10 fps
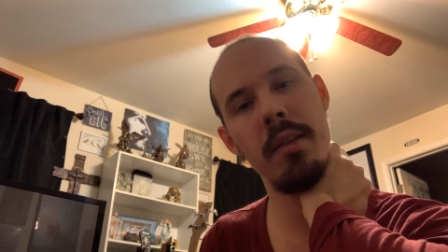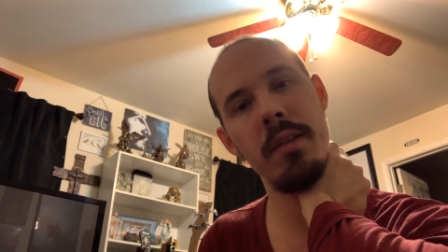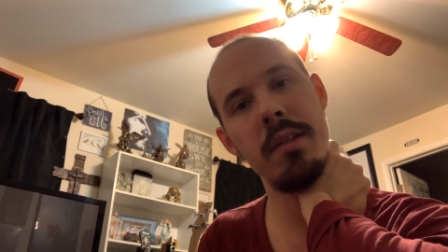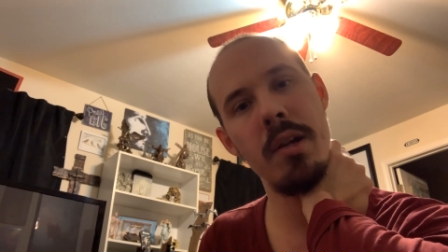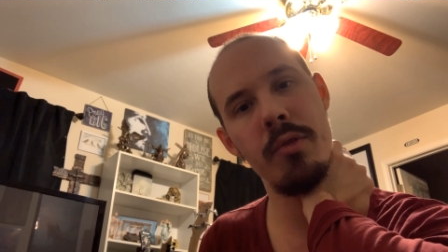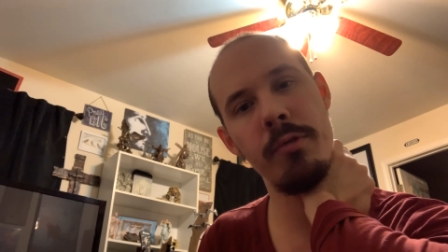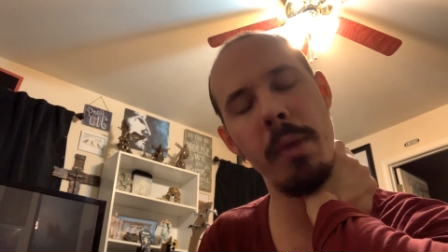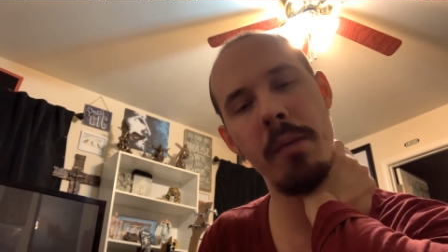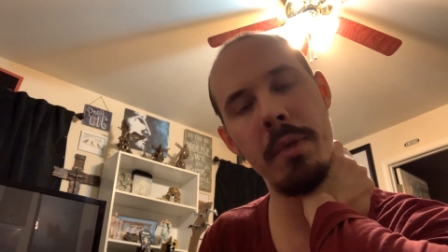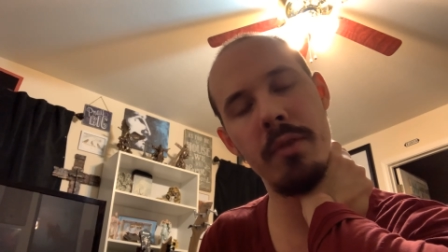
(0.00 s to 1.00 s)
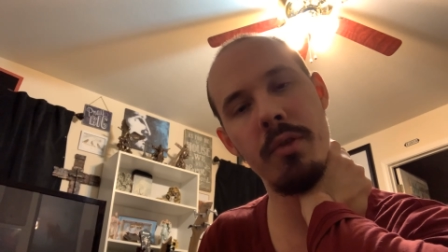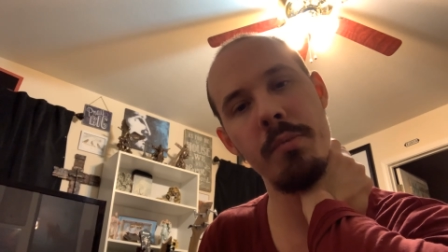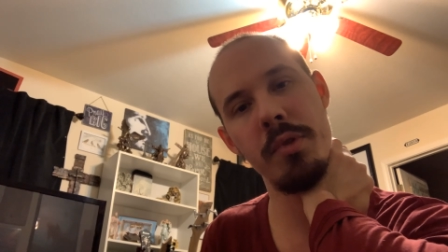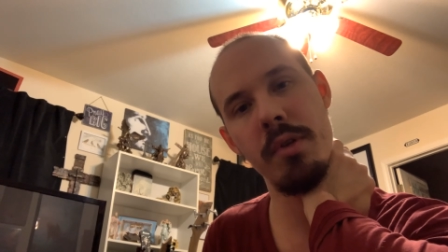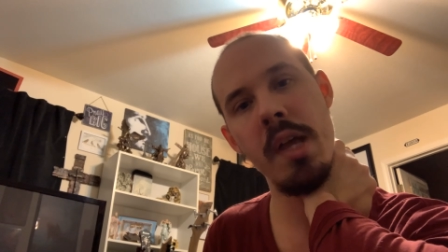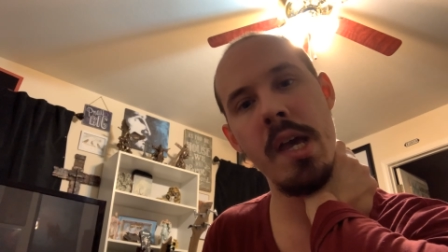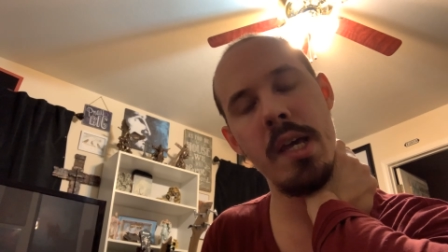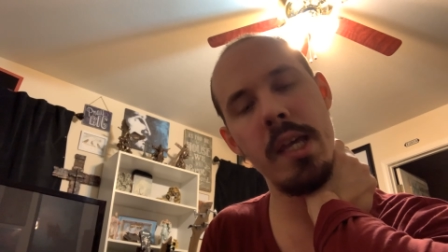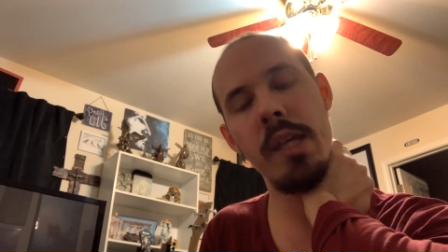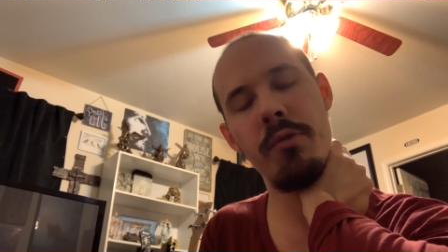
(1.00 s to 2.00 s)
you know remind me of the scripture
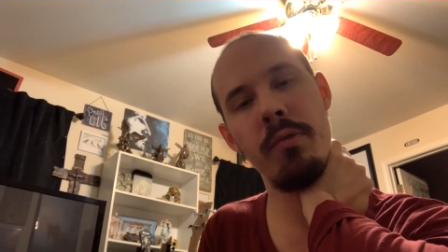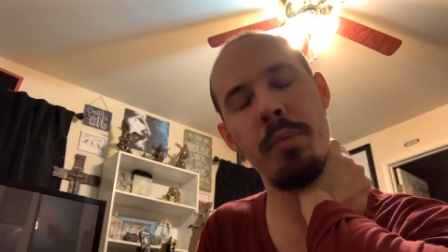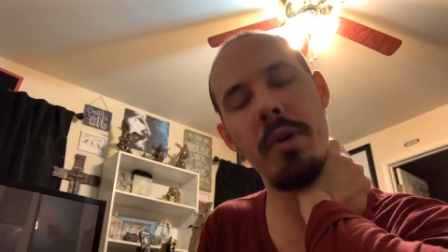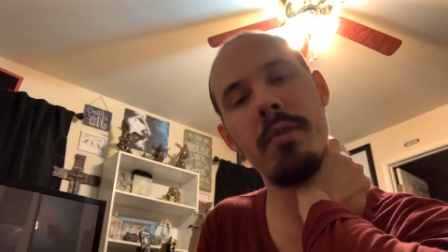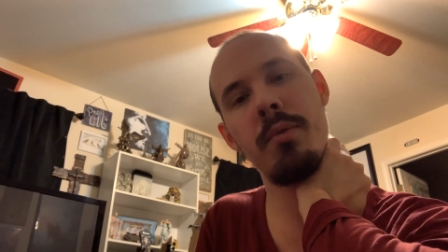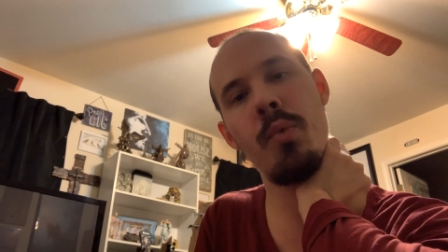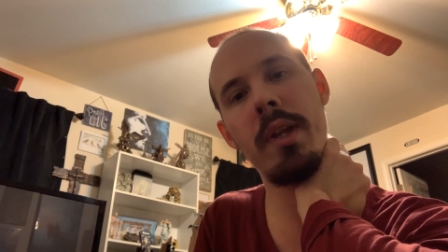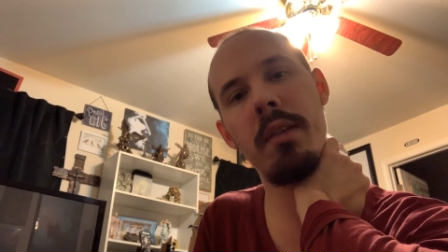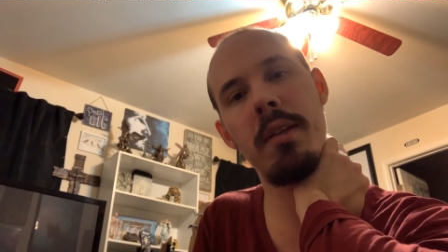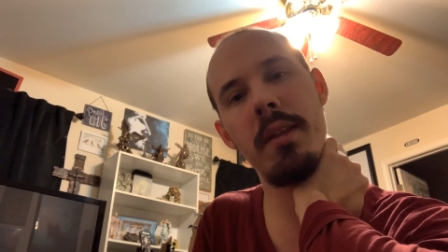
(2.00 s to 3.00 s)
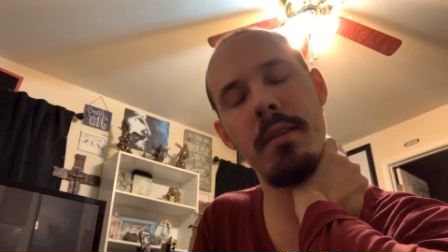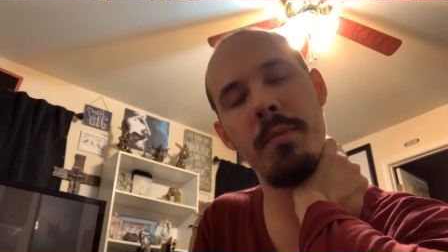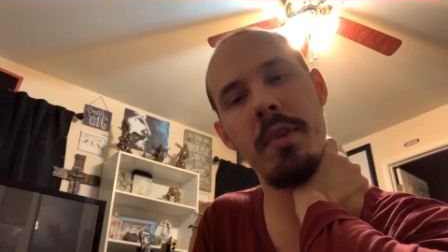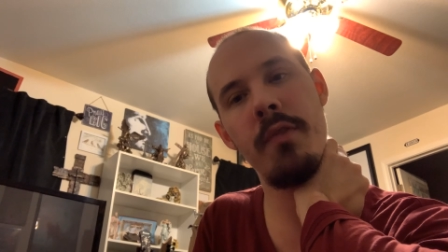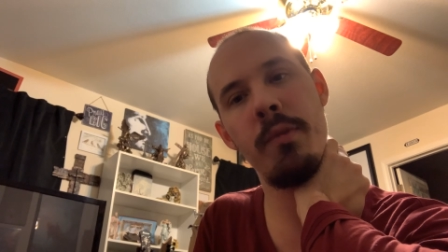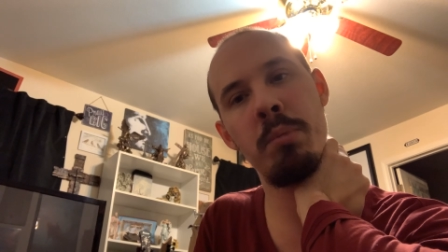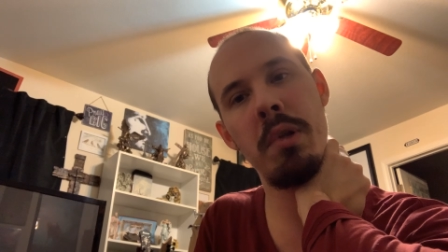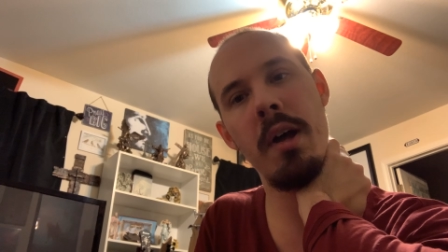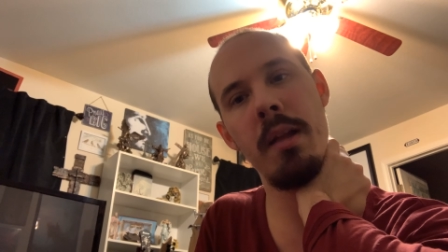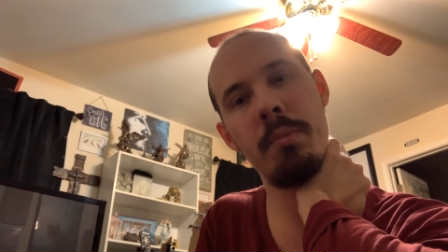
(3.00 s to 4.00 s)
he rebukes the wicked gets himself a
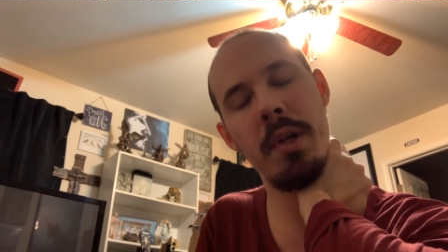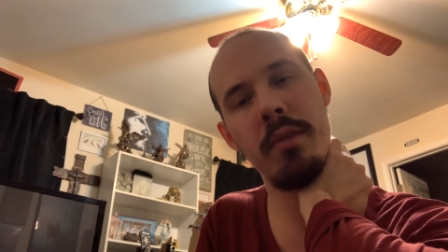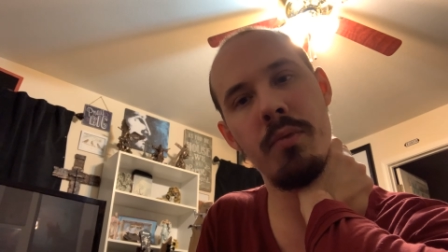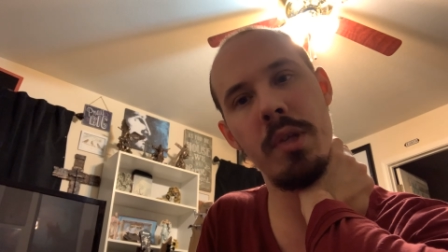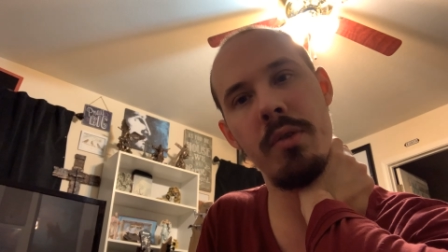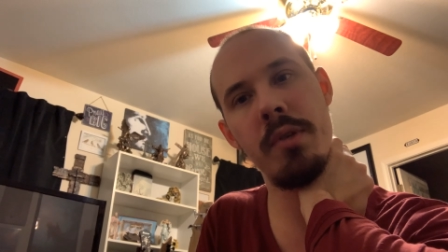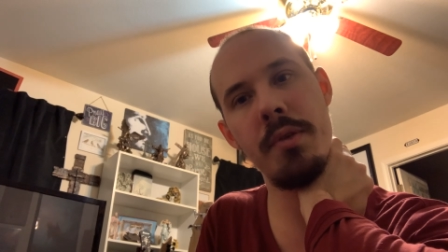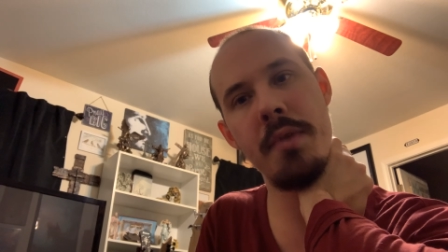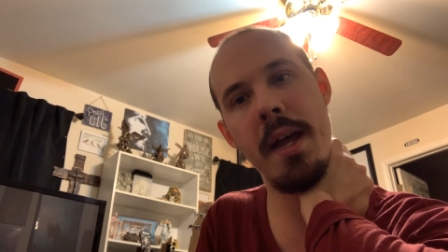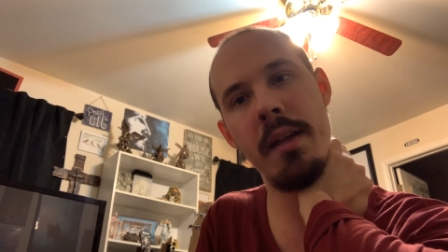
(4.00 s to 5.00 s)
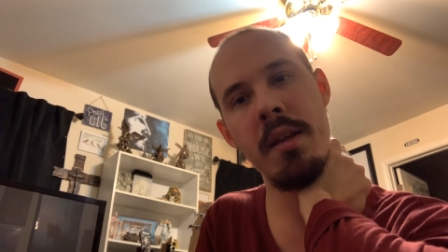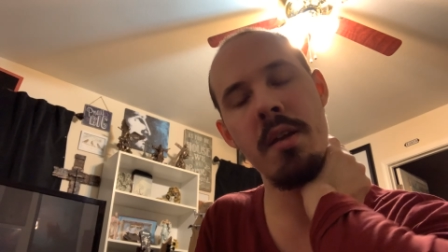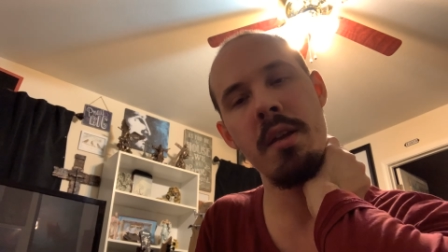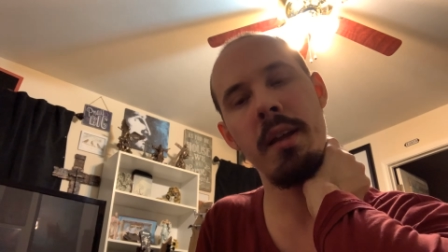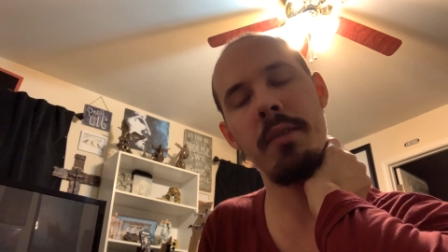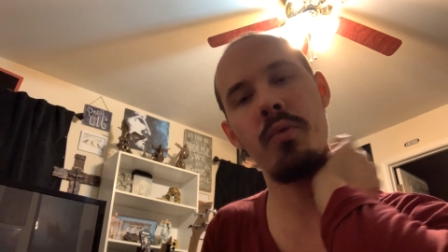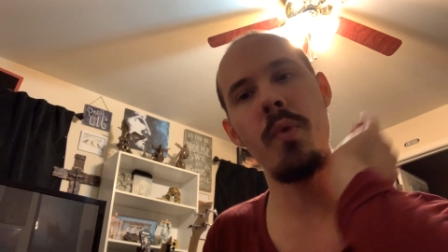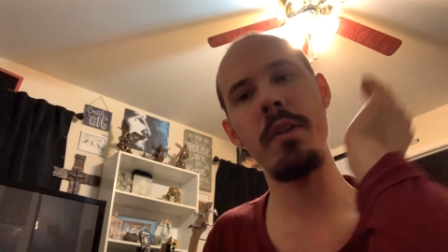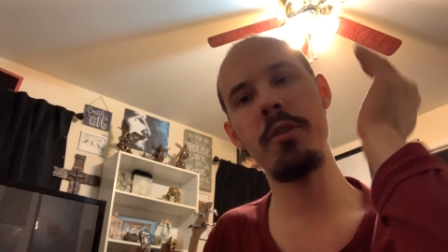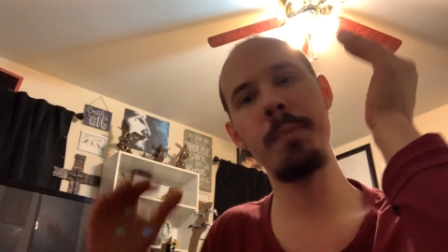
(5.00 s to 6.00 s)
blot because when you do that it's
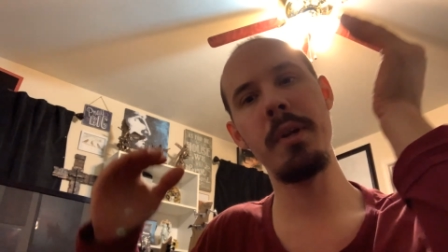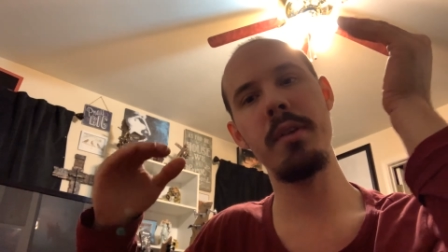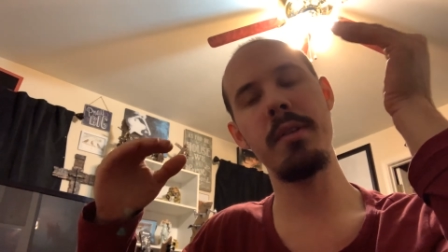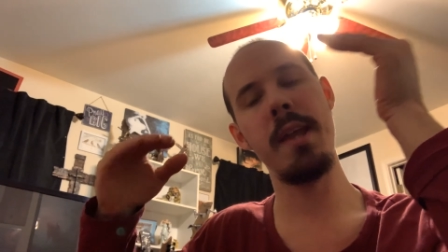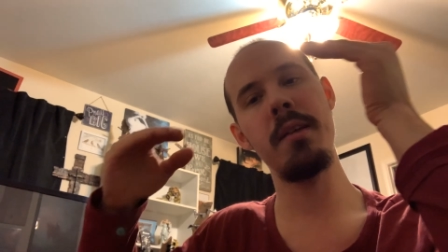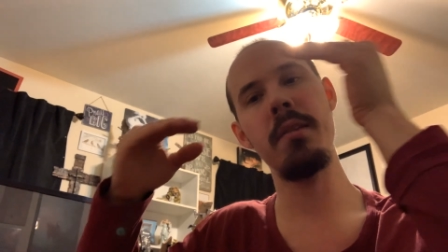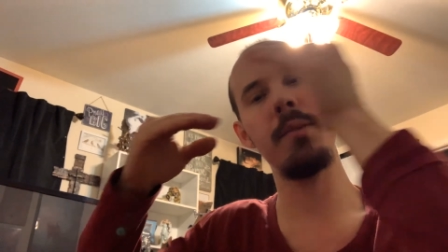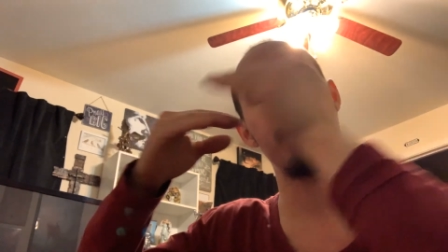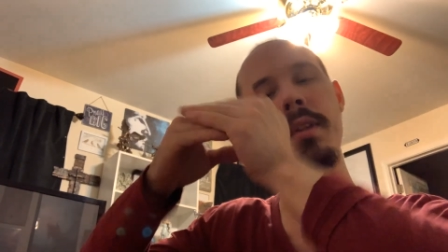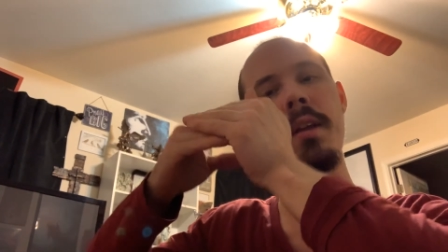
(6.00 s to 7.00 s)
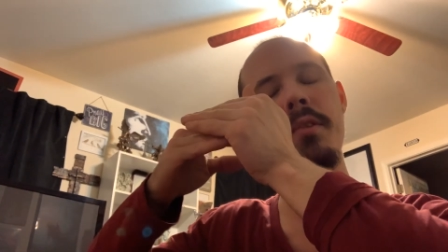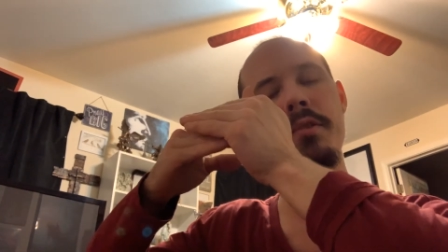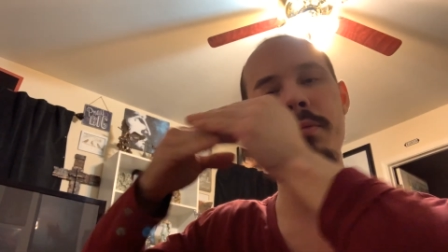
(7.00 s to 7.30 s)
one spirit tangling with the other